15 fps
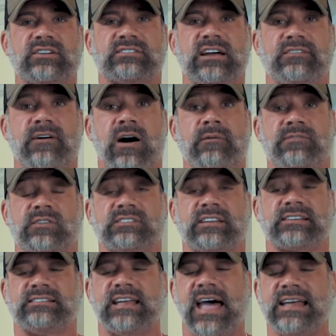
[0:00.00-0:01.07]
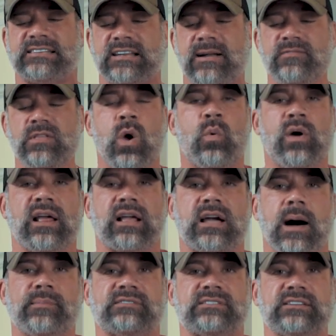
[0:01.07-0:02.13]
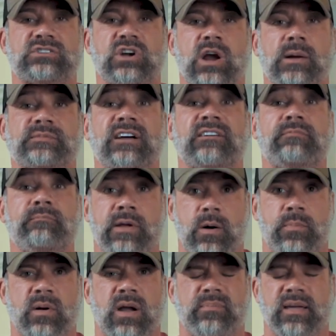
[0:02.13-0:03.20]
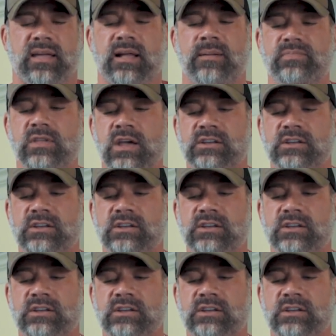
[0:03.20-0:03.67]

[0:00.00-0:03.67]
yourself up for success when it comes in terms of meal prepping.